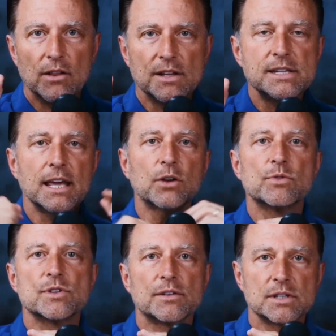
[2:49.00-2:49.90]
let's take your
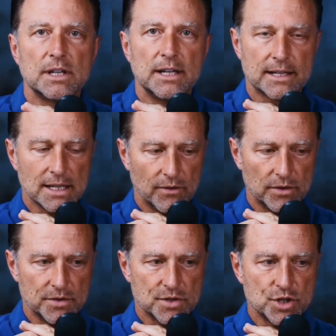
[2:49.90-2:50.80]
results to the next level.
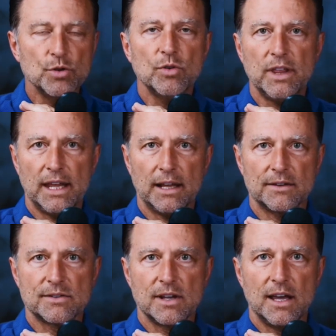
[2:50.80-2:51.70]
There's 2
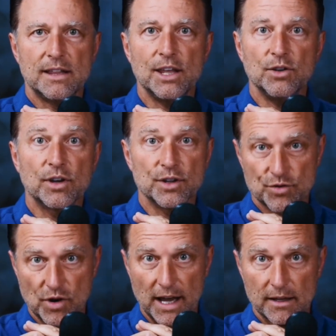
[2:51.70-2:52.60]
things that you can
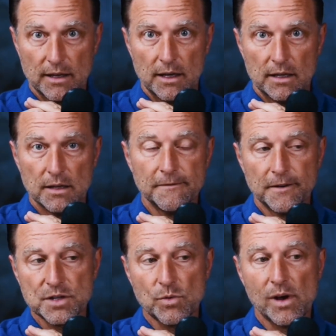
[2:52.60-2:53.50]
try. The
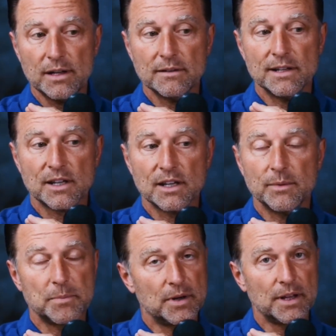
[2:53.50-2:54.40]
first one is going to
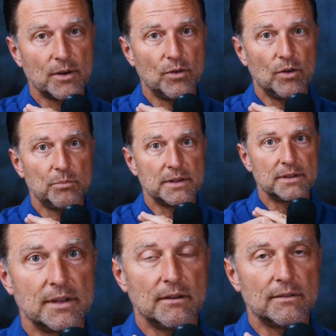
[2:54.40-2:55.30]
be pretty cool,
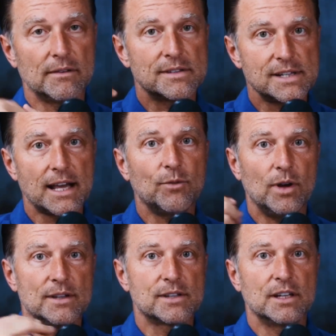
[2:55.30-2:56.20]
but the second
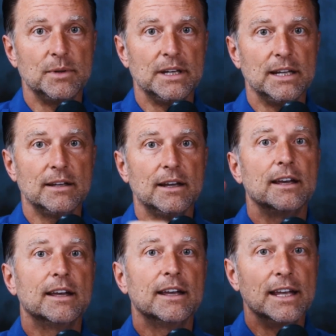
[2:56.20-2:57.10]
one's going to be
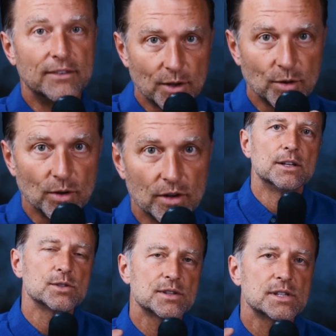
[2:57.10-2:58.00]
even cooler.
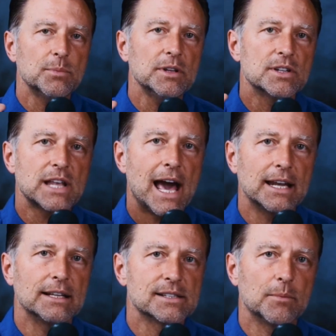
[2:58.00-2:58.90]
It's simply just
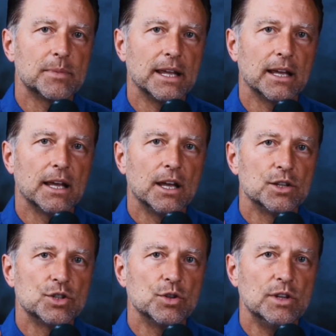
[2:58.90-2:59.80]
adding something
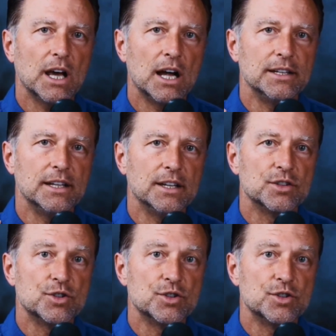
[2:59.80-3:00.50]
to the onion